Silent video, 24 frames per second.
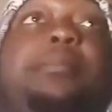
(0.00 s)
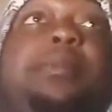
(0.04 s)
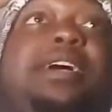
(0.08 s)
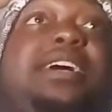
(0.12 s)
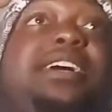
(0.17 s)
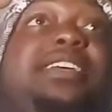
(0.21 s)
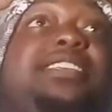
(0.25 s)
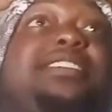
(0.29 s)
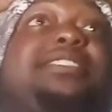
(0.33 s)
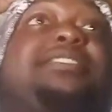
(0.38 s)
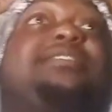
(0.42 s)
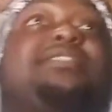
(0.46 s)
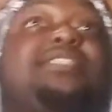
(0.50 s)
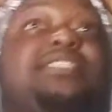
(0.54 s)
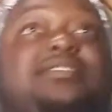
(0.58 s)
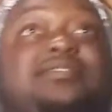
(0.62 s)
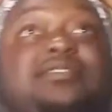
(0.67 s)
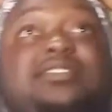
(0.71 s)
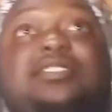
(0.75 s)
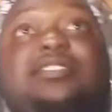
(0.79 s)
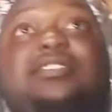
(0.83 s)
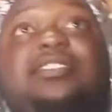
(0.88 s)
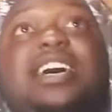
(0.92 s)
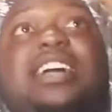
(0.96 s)
man, this
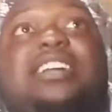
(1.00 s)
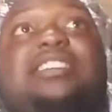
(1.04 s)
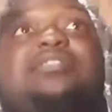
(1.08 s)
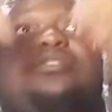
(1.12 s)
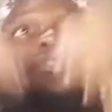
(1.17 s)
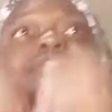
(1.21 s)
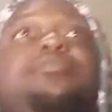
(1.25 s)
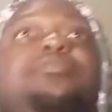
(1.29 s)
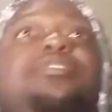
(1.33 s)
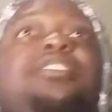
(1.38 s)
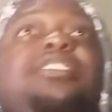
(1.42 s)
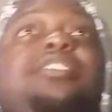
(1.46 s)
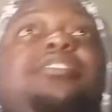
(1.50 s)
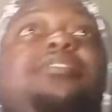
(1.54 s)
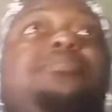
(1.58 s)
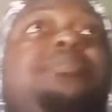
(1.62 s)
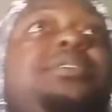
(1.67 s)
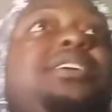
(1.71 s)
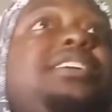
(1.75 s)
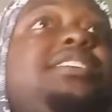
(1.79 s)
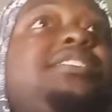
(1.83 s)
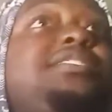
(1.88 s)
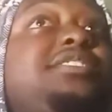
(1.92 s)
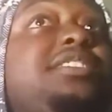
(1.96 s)
is a nice little video,
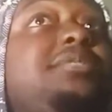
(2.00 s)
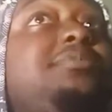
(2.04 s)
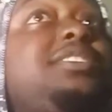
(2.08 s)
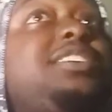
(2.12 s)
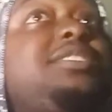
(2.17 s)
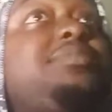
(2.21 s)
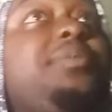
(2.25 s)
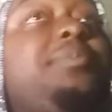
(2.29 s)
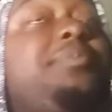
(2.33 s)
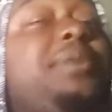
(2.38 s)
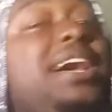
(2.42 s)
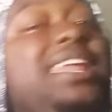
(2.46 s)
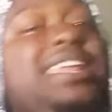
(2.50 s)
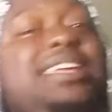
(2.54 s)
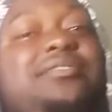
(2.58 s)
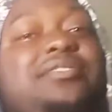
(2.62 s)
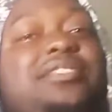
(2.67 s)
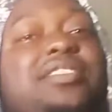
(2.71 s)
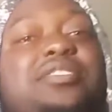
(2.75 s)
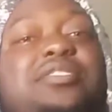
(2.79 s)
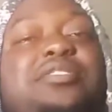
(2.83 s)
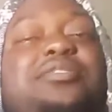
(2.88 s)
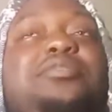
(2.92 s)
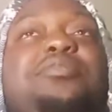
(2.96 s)
man. Some of these people I didn't
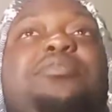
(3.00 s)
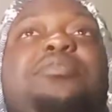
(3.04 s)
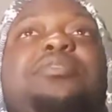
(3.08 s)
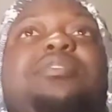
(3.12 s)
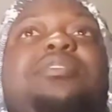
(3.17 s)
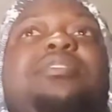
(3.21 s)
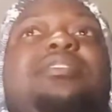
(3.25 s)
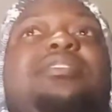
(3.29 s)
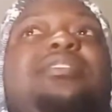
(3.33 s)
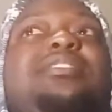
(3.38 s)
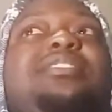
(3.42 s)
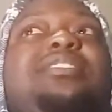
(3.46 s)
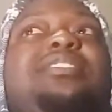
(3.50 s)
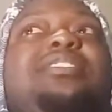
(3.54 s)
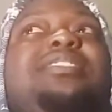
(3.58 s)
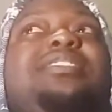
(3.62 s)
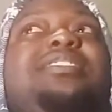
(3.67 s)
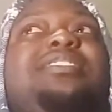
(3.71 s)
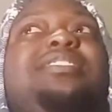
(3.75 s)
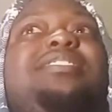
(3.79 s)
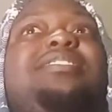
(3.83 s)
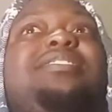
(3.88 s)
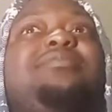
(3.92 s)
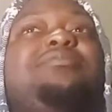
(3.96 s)
even know
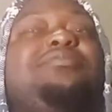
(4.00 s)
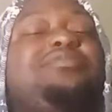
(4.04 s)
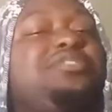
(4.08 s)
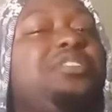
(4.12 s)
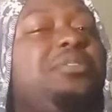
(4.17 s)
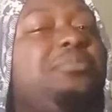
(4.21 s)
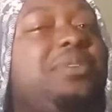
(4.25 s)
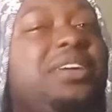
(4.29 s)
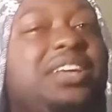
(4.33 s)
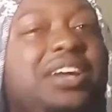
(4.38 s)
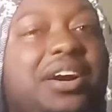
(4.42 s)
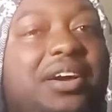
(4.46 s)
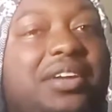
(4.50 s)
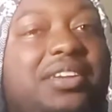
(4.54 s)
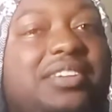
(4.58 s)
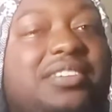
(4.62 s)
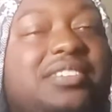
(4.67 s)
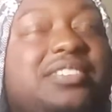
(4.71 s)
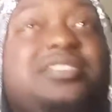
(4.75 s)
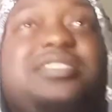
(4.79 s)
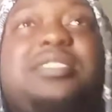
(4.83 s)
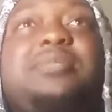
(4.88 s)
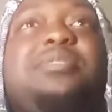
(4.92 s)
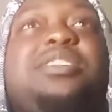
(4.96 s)
was gonna be on
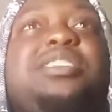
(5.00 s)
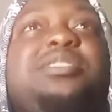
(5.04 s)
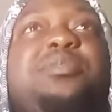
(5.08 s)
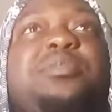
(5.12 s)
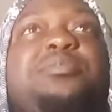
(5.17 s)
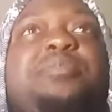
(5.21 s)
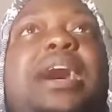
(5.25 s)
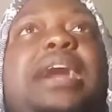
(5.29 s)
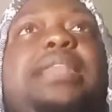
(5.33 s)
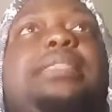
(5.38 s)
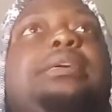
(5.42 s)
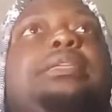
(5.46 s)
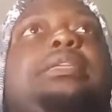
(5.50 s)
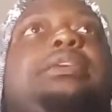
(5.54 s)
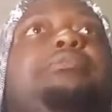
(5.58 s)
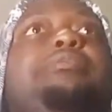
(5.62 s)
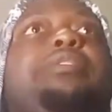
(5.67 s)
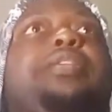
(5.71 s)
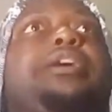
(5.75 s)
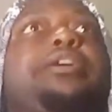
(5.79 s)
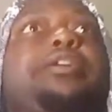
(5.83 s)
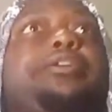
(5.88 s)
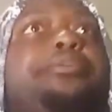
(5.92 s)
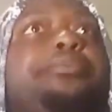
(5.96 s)
here. Some of these people I didn't
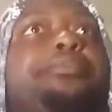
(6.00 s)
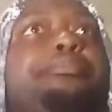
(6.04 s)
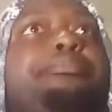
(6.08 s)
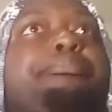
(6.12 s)
even know.